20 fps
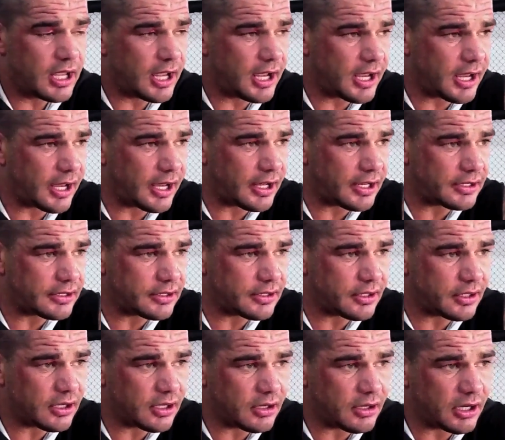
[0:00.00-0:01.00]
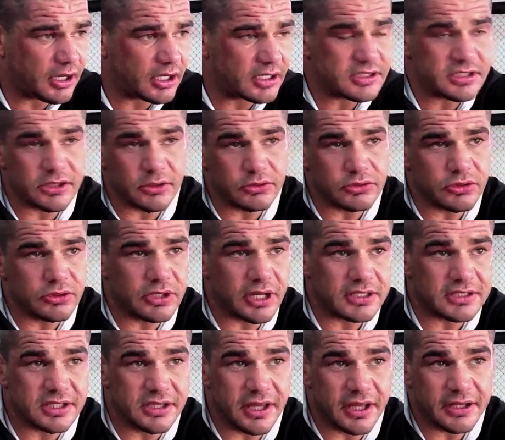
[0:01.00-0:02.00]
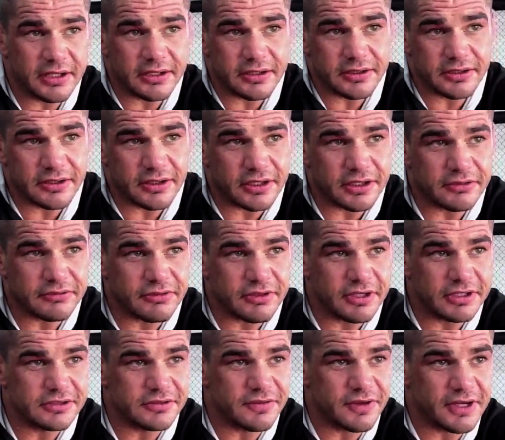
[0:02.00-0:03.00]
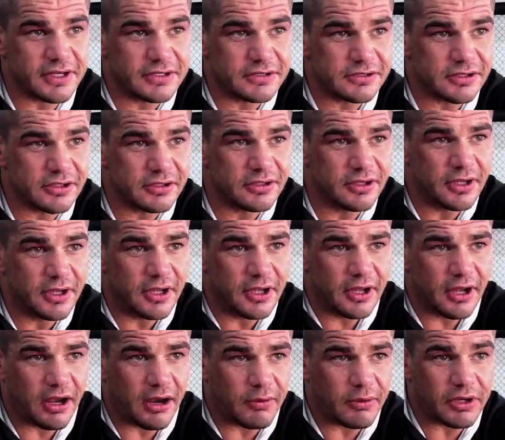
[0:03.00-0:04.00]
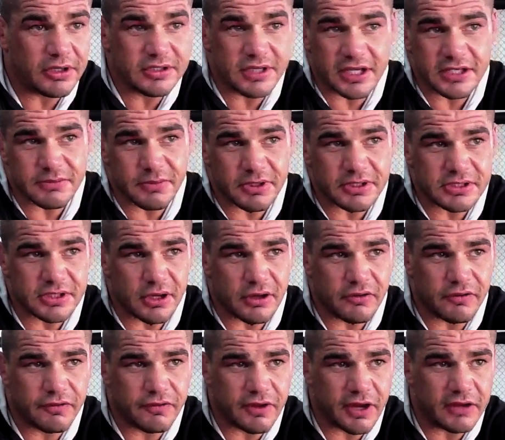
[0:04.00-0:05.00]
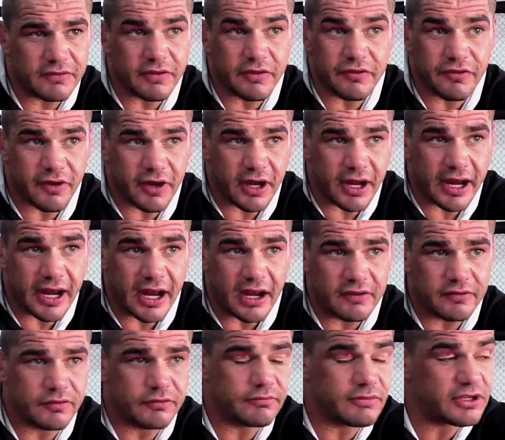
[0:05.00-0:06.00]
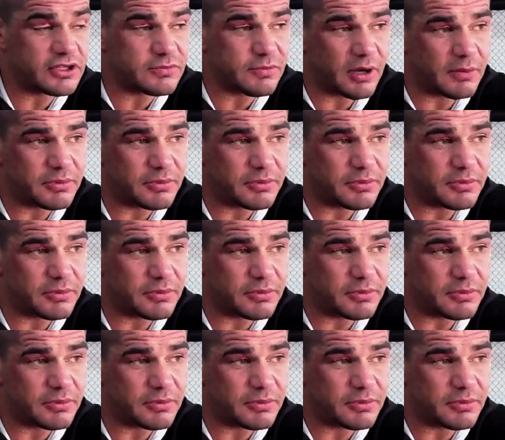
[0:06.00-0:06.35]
And I'm still doing that today. 33 years old. So I want to test myself every fight I have and reach my